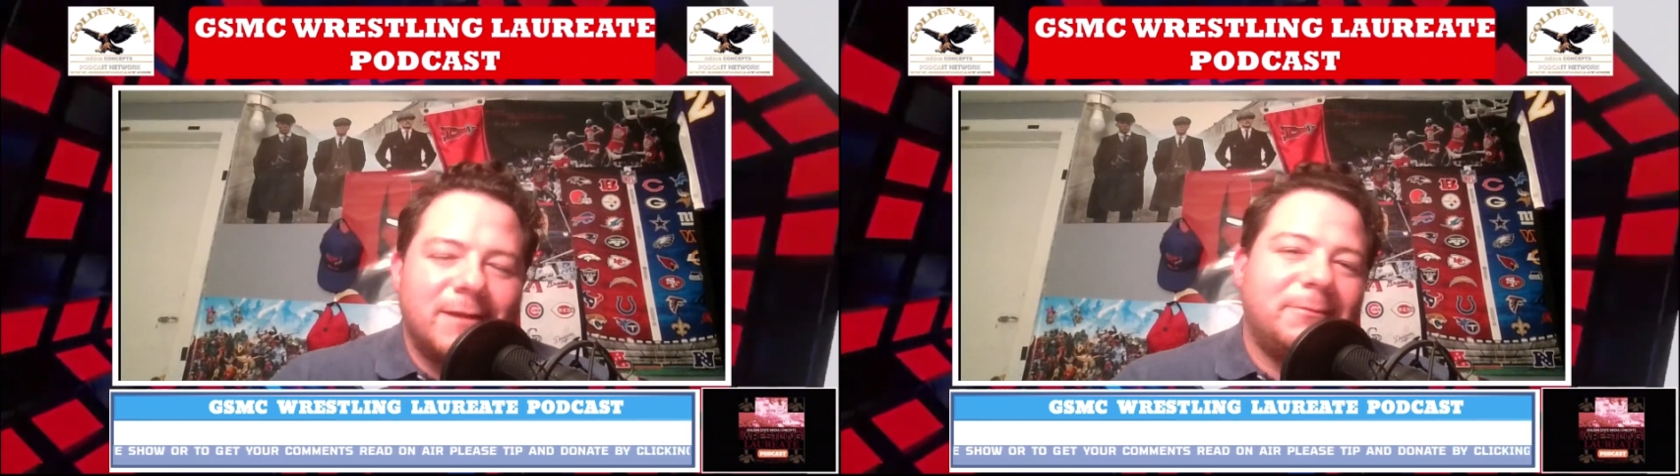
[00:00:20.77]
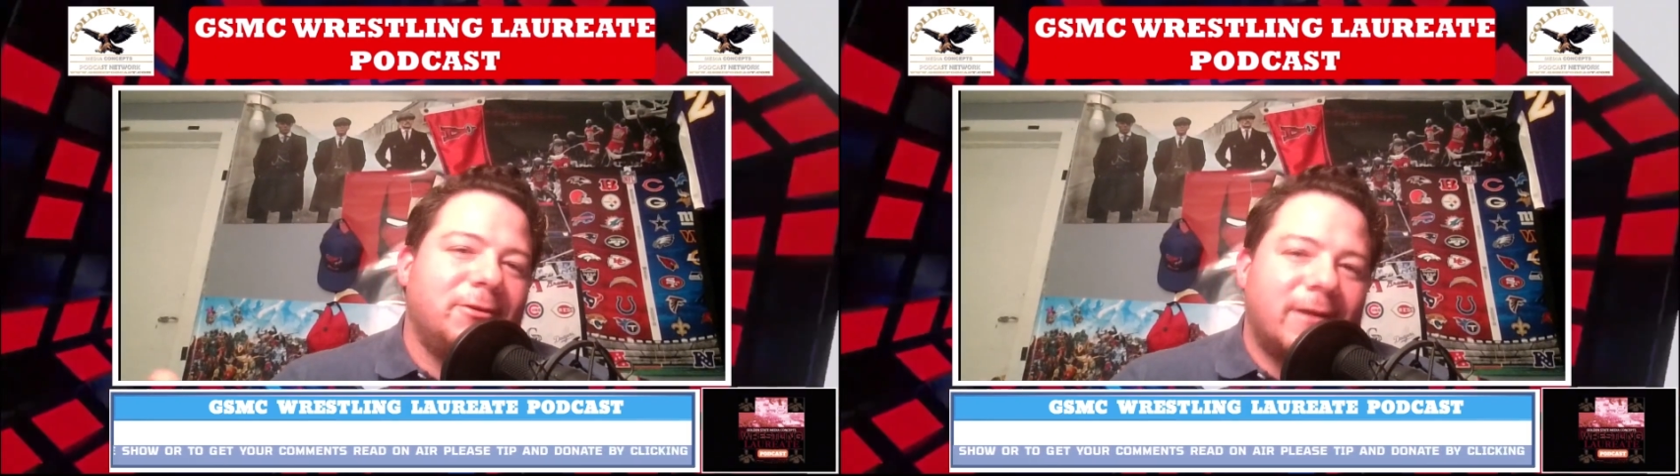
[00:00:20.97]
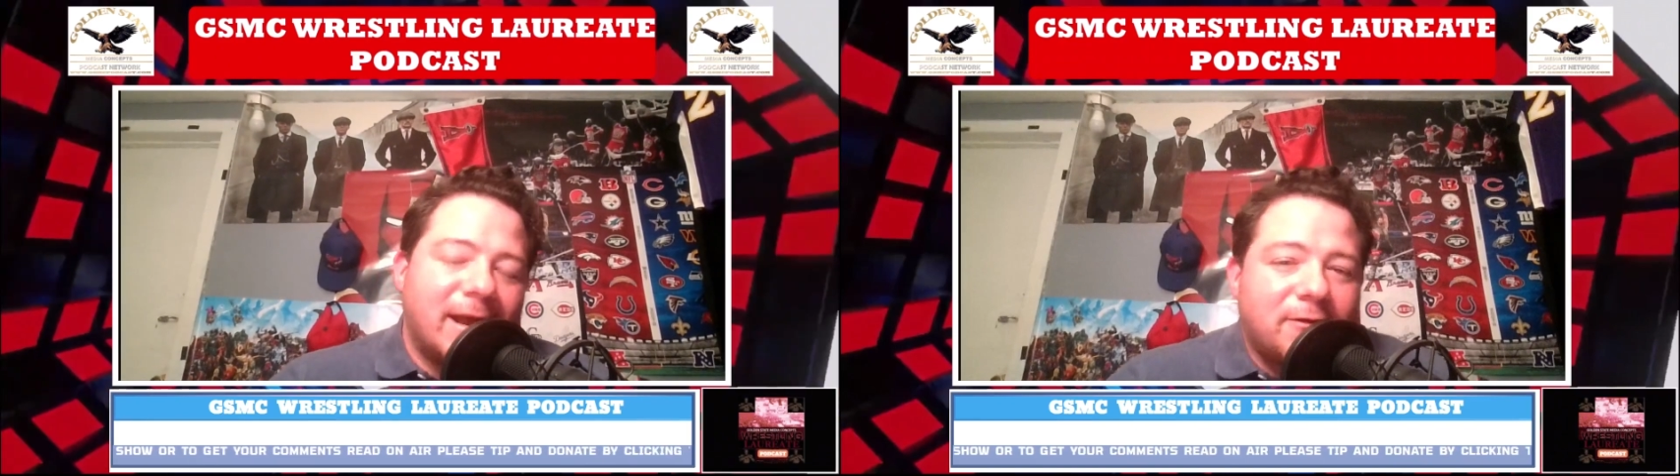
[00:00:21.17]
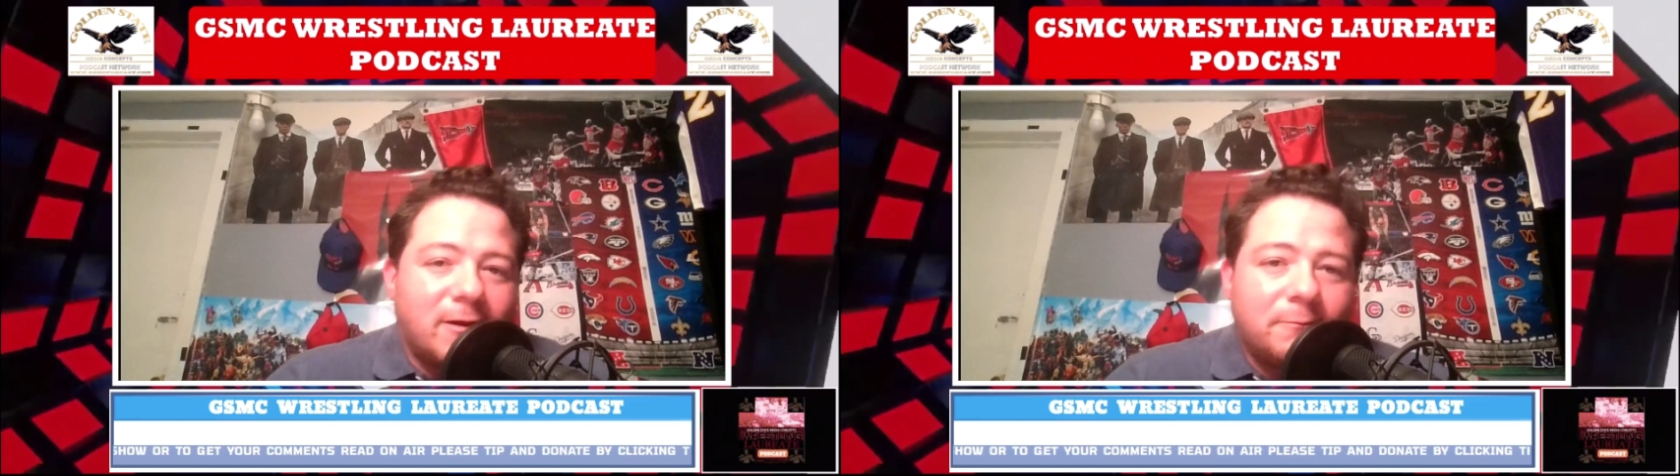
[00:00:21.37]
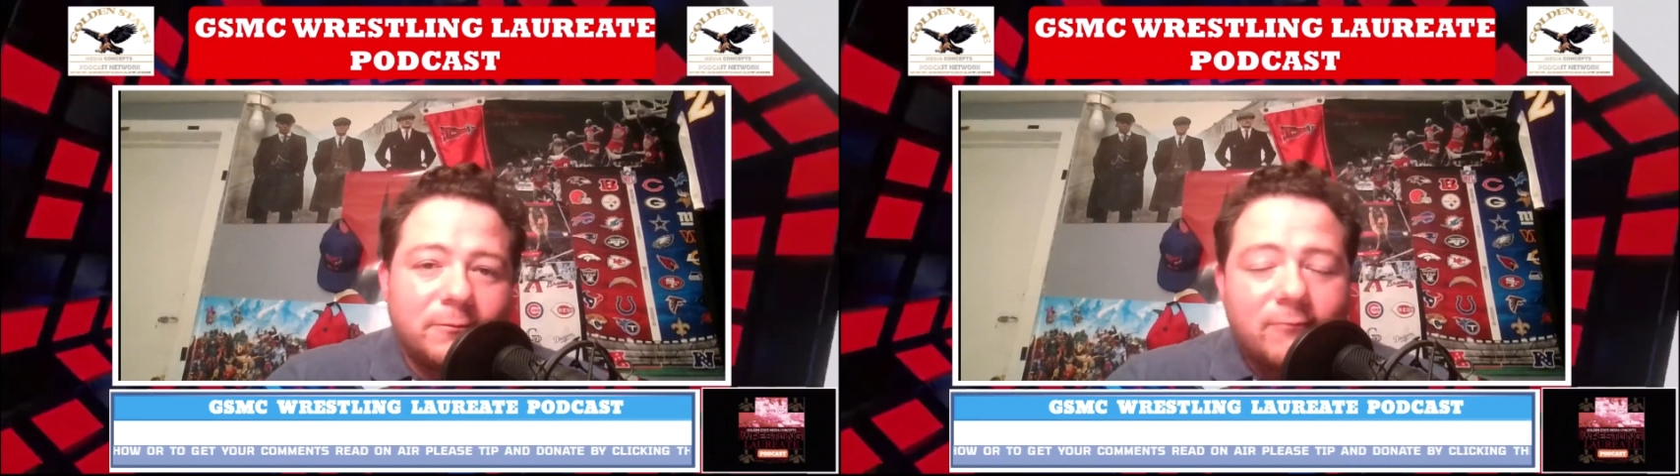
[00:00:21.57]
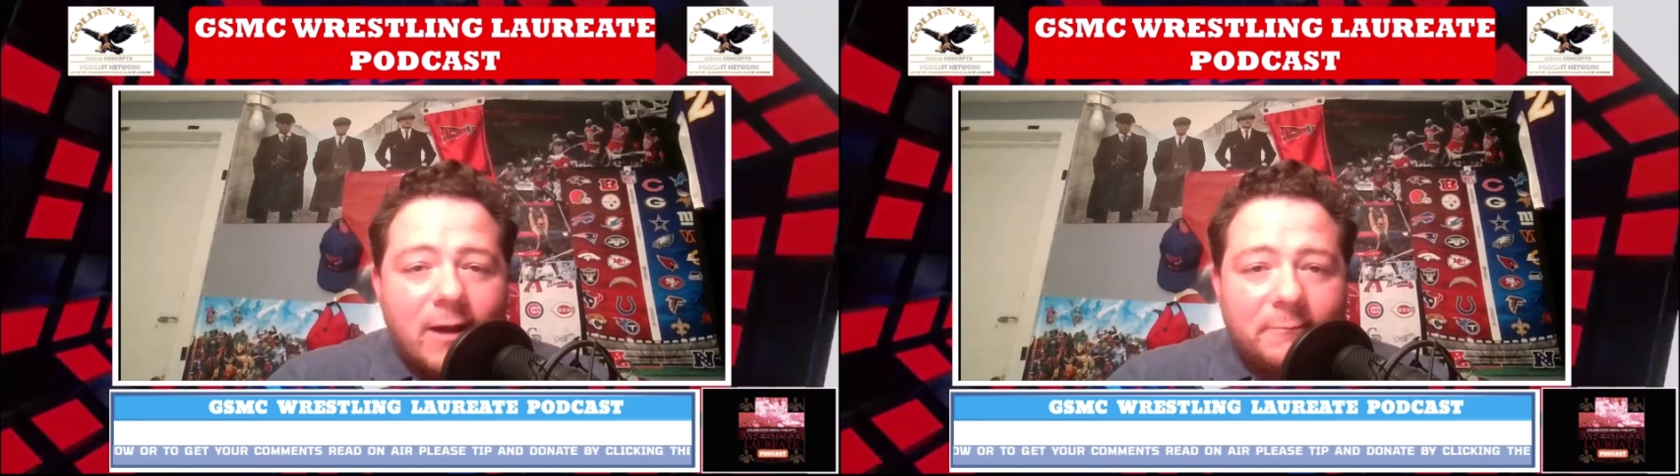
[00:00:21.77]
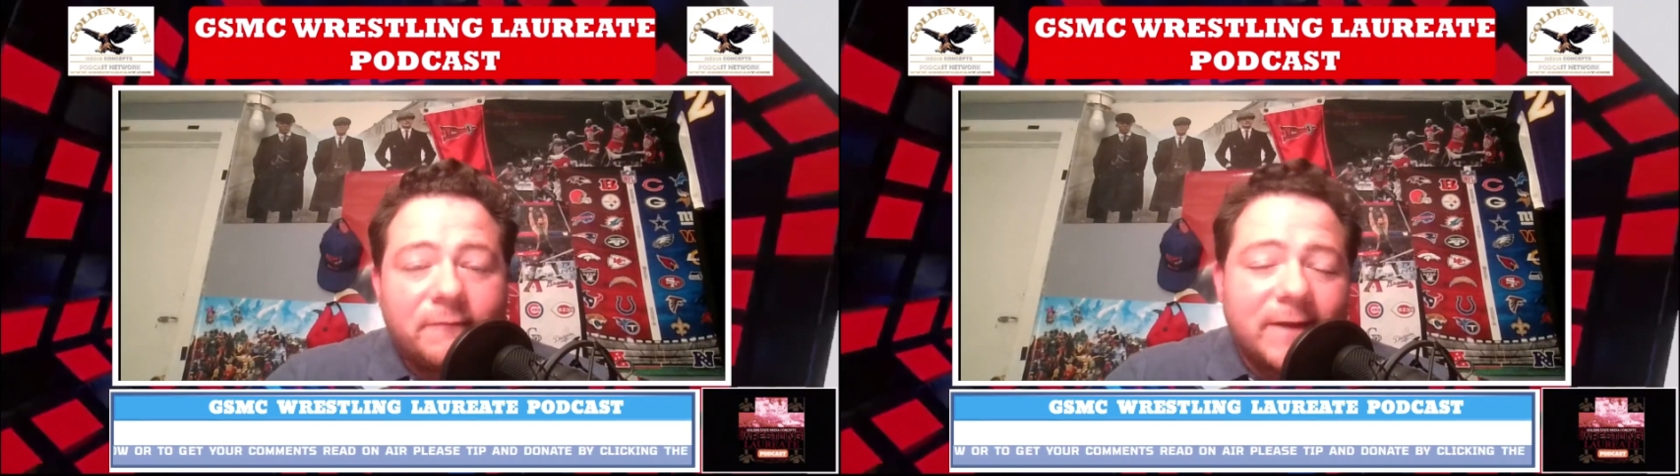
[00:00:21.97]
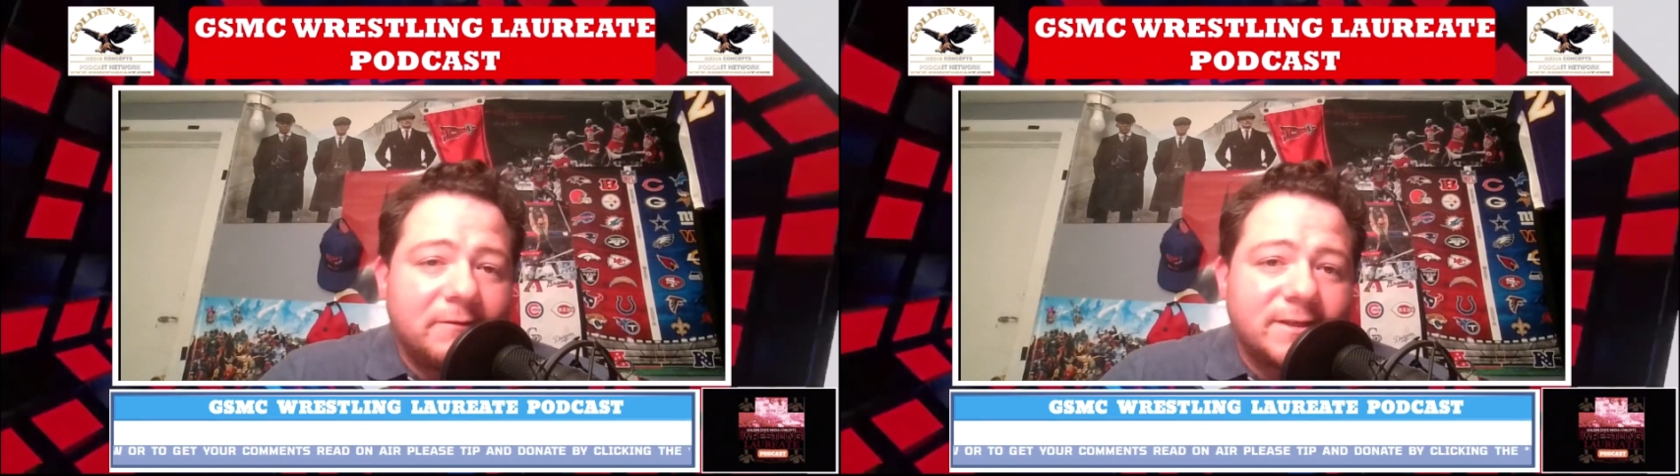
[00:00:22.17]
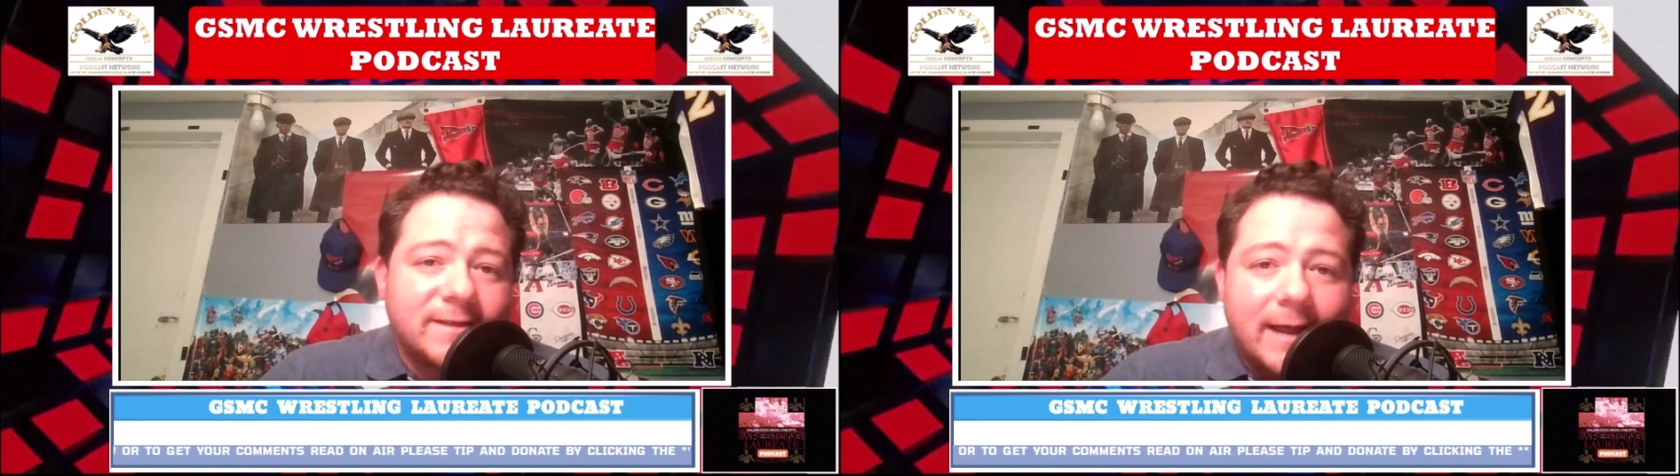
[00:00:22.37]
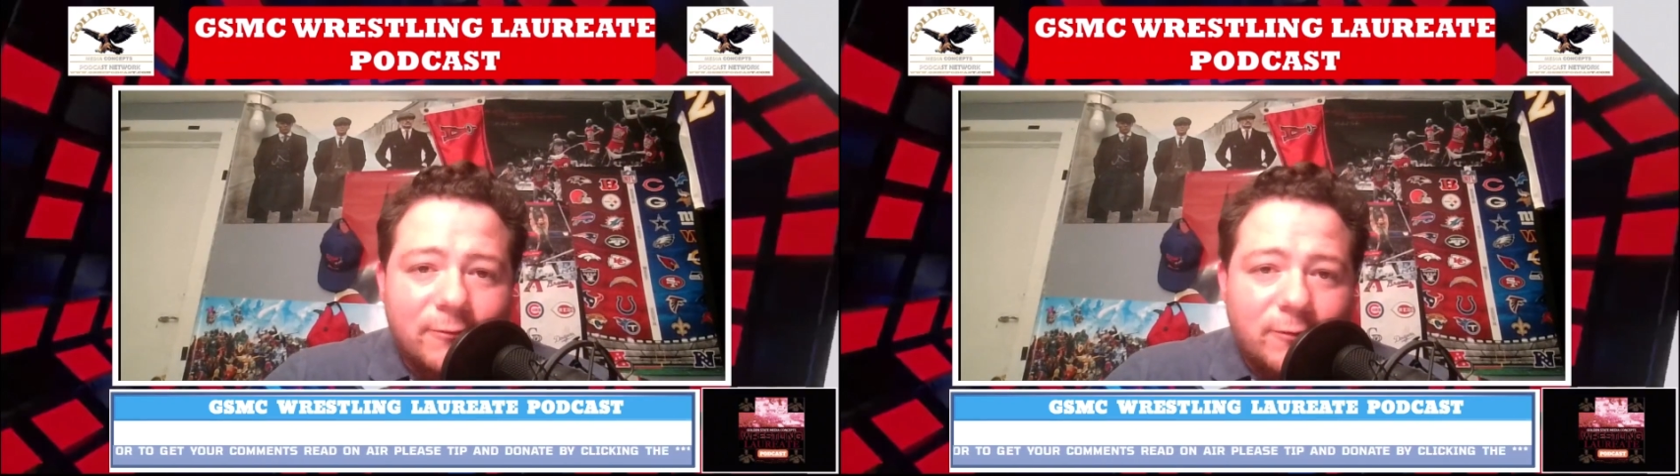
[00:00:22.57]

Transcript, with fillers: Maybe you can have a couple, grab your favorite snack,